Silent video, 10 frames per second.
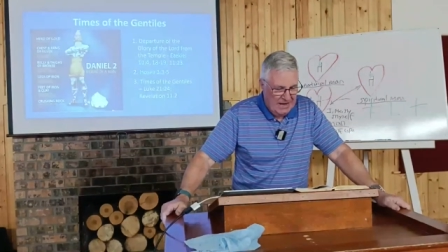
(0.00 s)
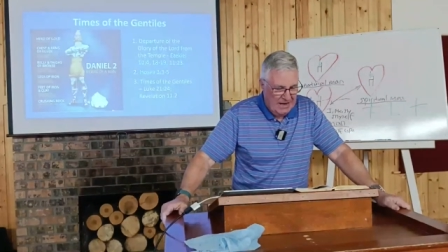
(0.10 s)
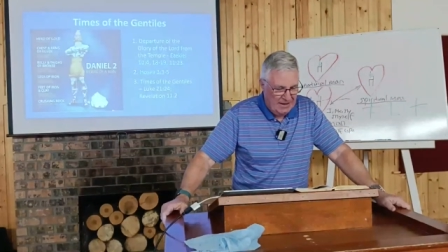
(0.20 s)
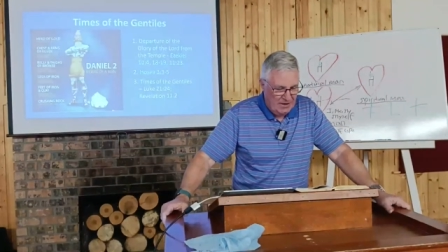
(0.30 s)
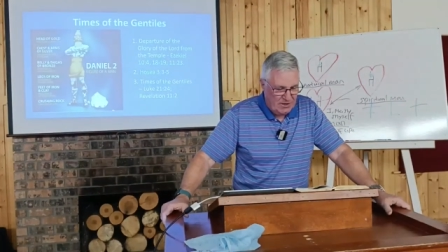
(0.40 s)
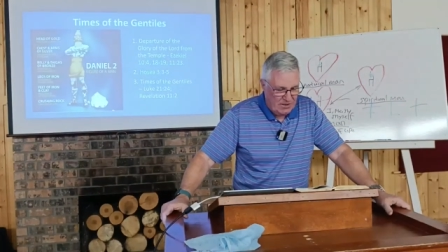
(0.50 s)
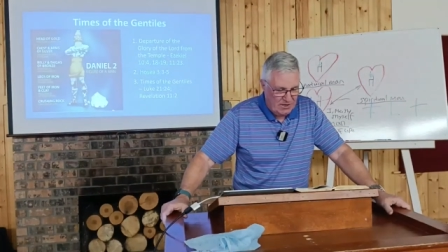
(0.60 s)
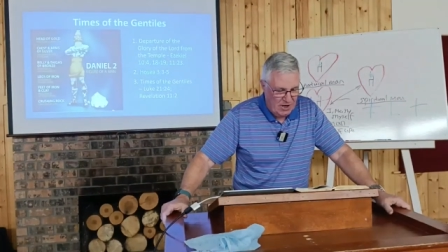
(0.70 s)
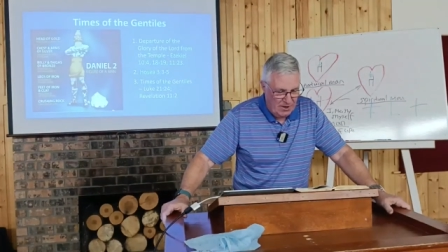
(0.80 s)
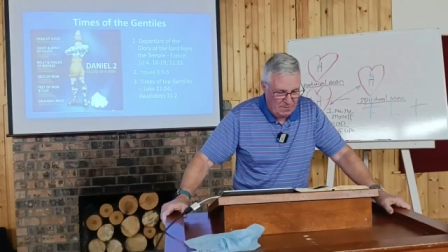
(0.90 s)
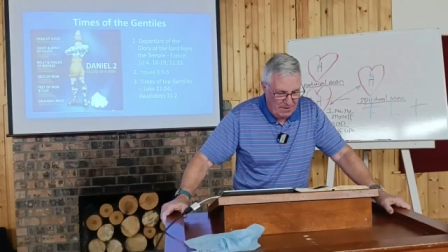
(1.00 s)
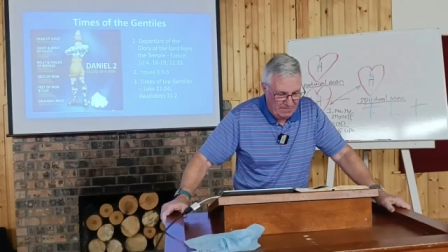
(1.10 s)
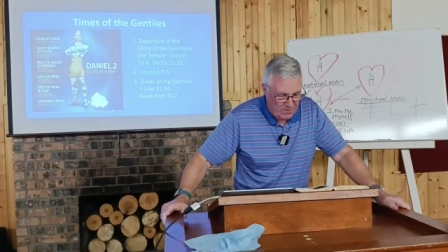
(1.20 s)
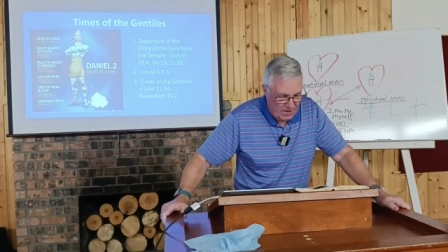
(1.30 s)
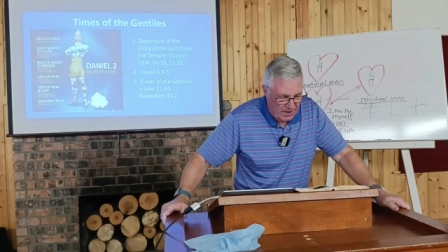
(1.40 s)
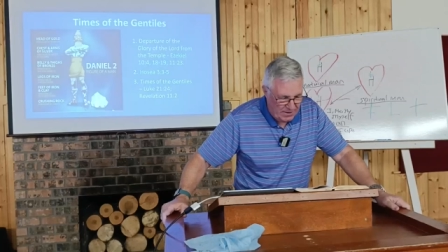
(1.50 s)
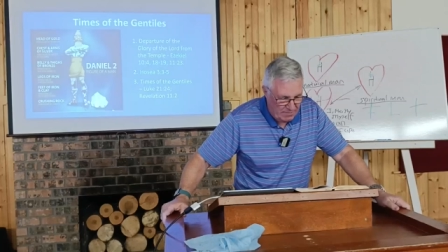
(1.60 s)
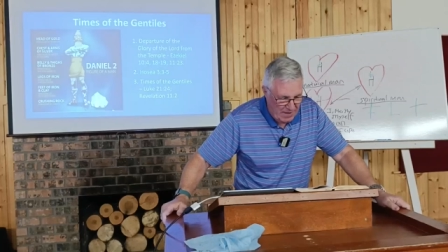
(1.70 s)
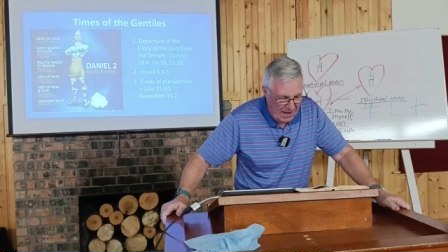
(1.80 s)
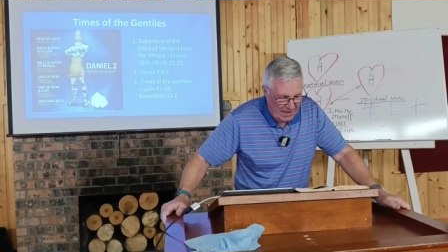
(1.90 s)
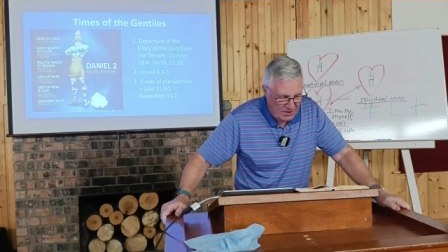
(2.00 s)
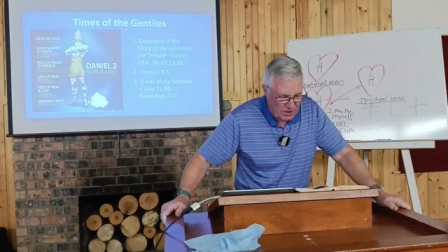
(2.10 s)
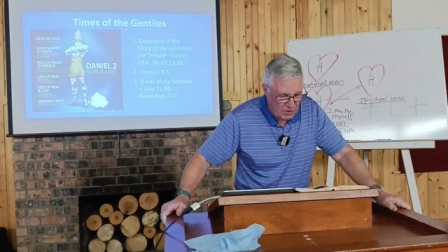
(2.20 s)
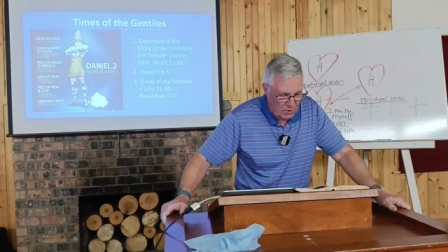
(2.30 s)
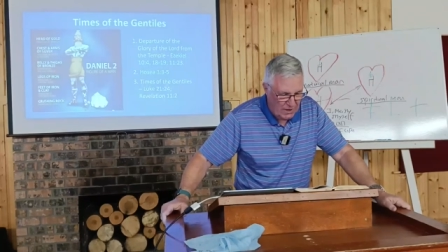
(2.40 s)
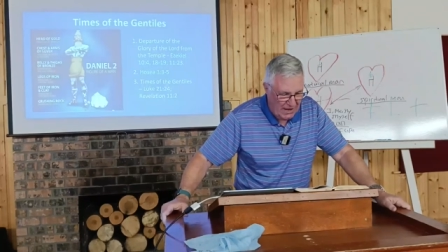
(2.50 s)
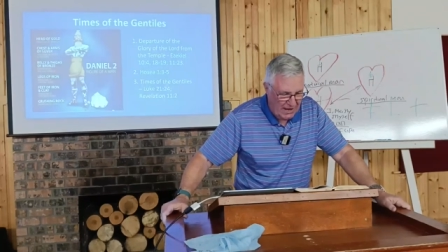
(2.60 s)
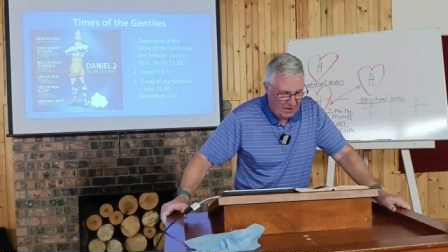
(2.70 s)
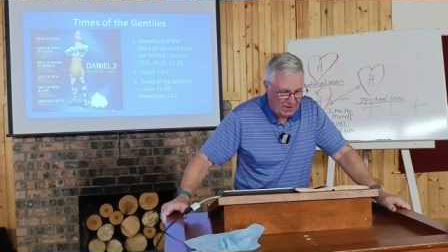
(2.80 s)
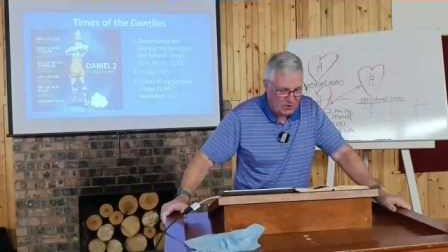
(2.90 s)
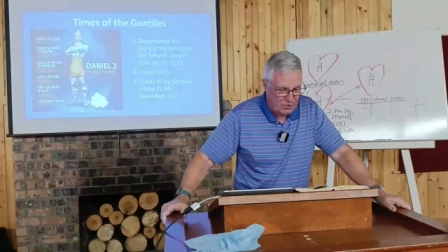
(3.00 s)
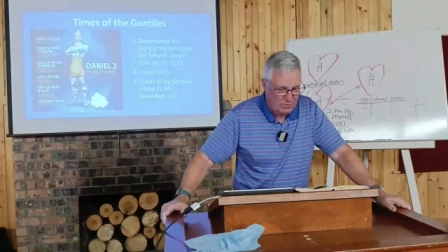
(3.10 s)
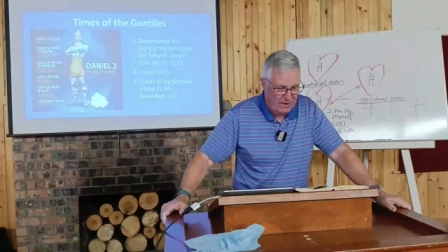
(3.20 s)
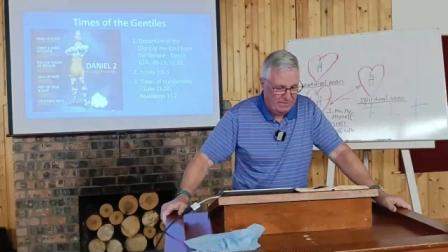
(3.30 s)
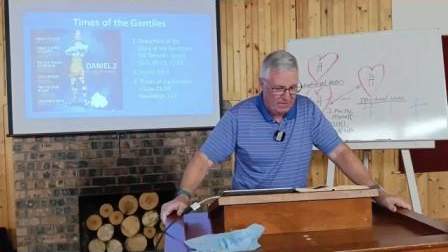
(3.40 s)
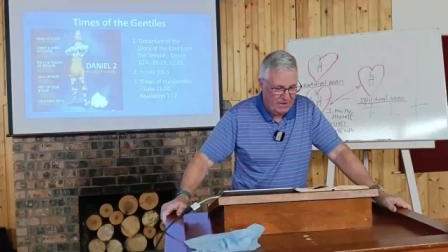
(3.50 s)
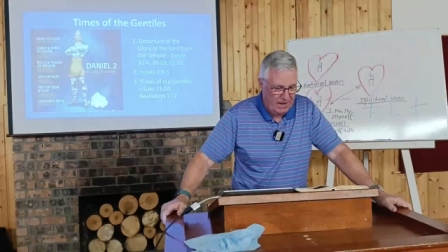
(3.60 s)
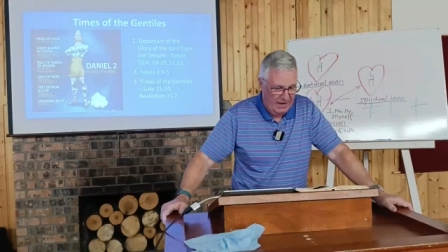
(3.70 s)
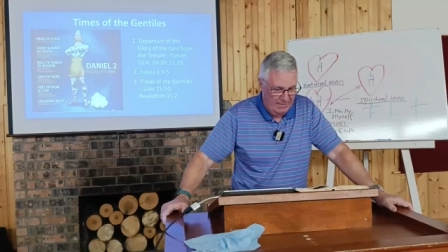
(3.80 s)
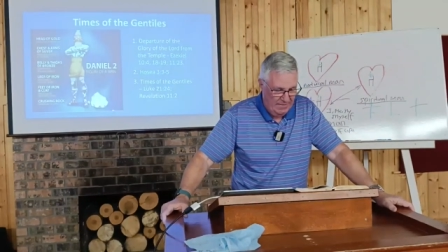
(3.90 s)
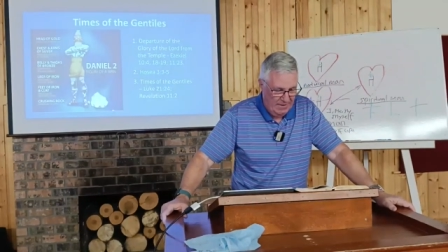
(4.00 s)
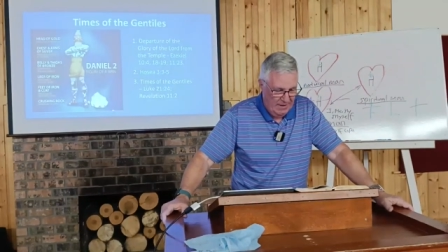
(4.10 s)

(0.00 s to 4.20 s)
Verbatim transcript: and thou shalt not be for another man, so will I also be for thee.